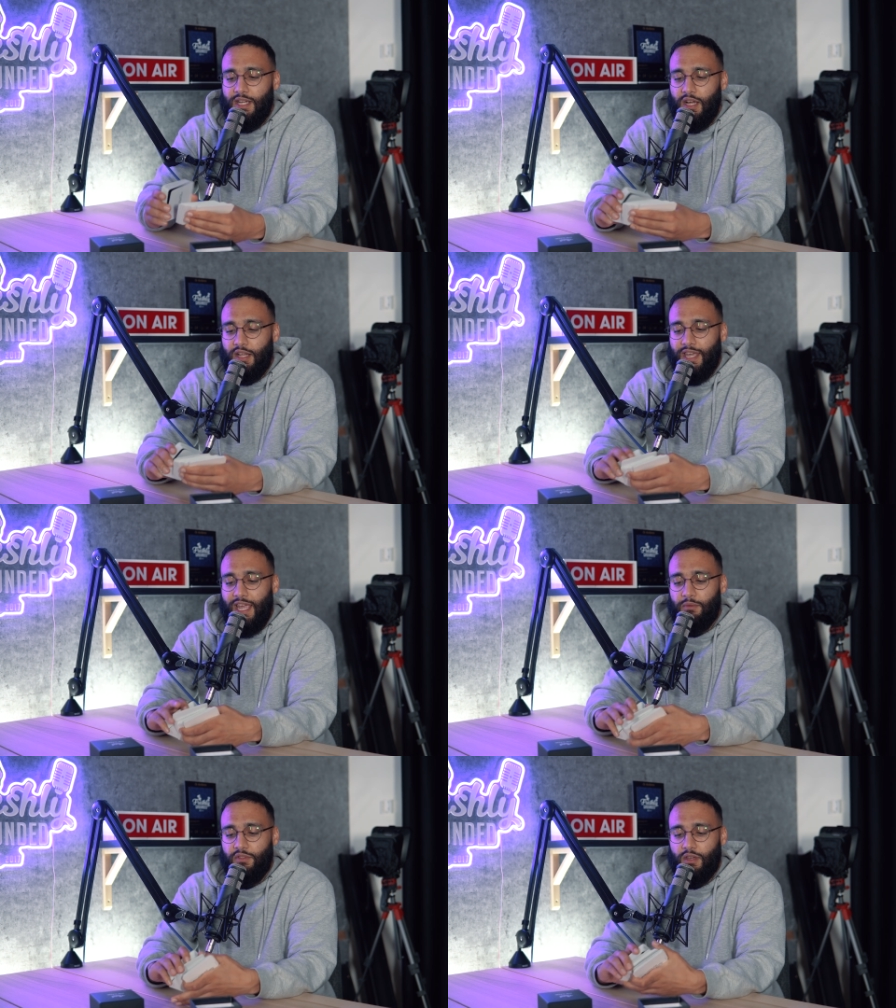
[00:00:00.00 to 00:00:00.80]
Uh, the
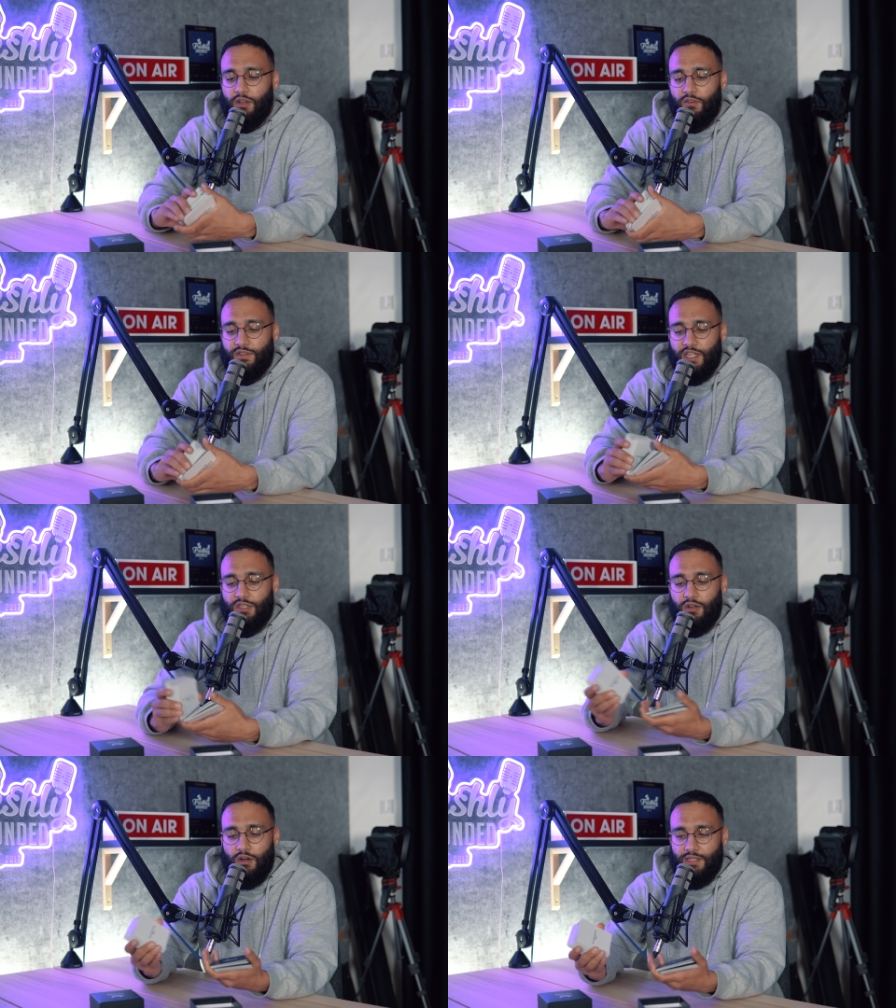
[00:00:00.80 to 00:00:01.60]
aim of the
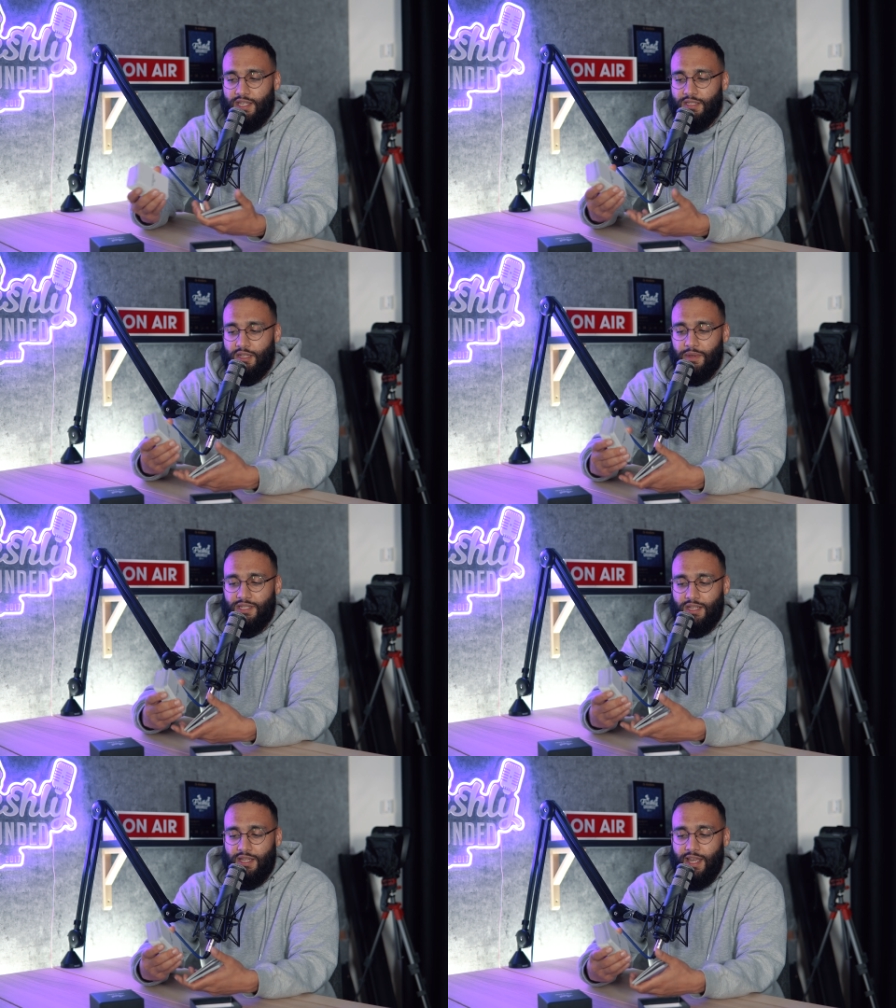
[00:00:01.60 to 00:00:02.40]
conversation cards is to
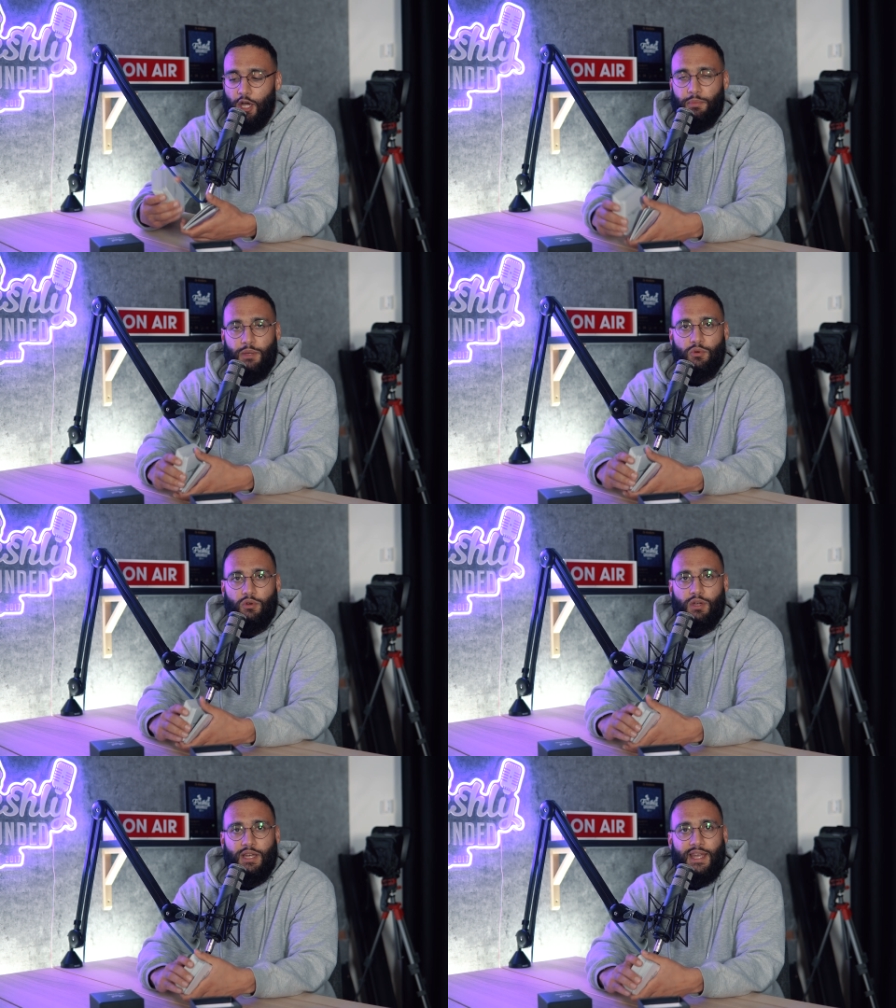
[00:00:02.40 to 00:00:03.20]
basically help
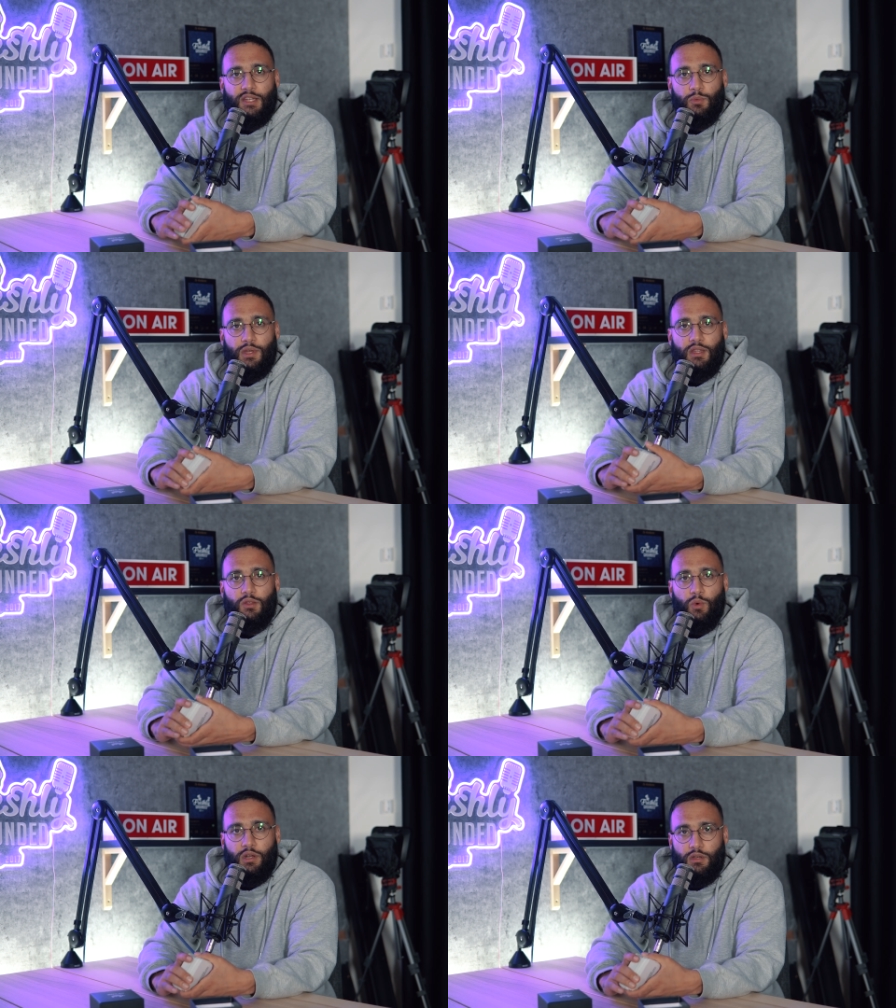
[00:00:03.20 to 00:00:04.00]
people connect with
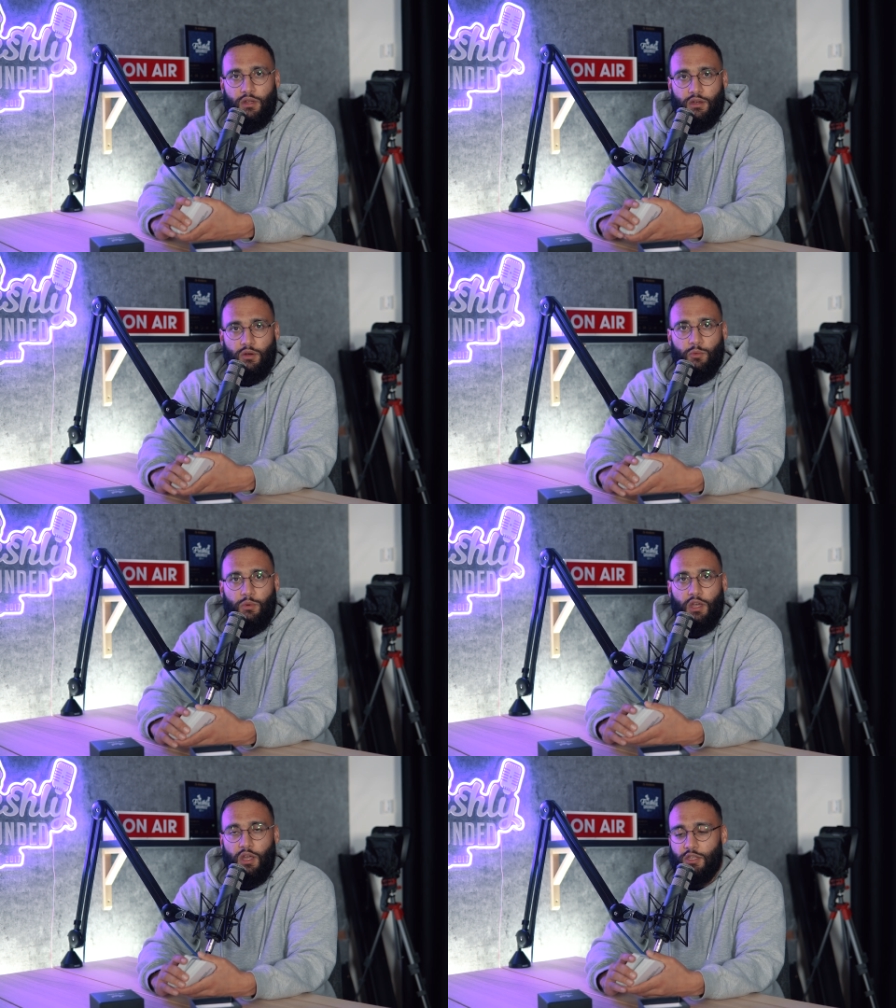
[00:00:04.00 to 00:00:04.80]
one another.
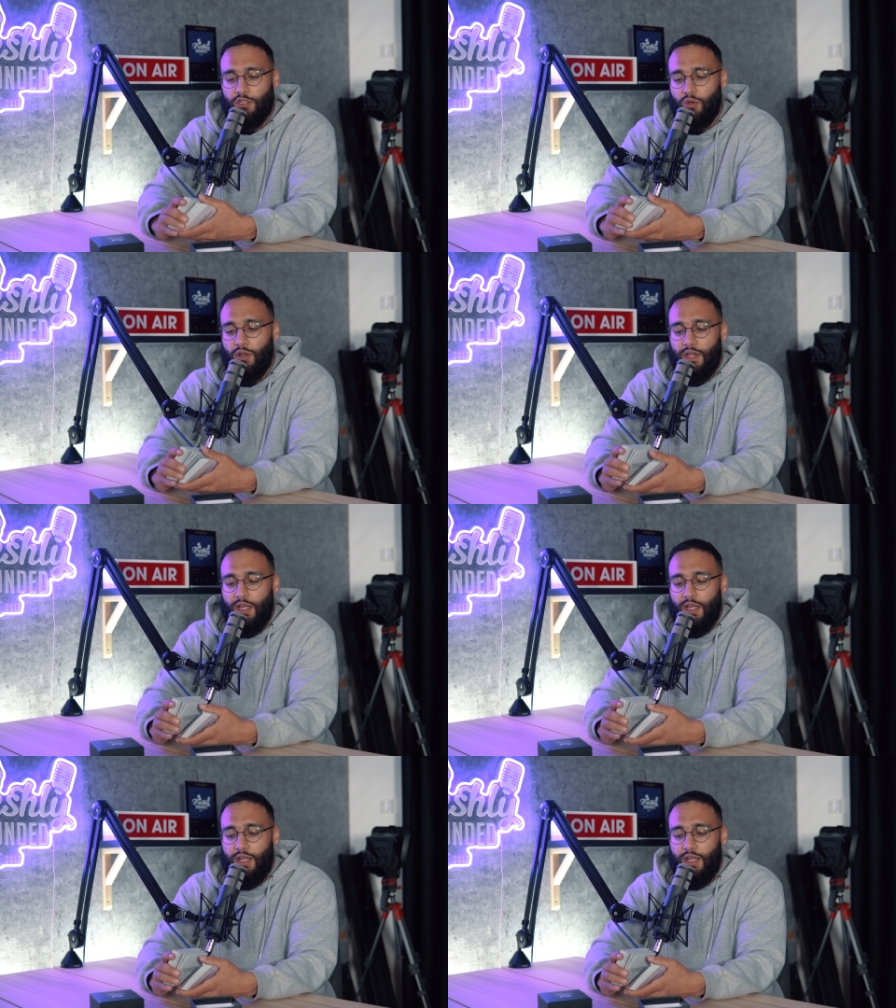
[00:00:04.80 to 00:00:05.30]
Uh, so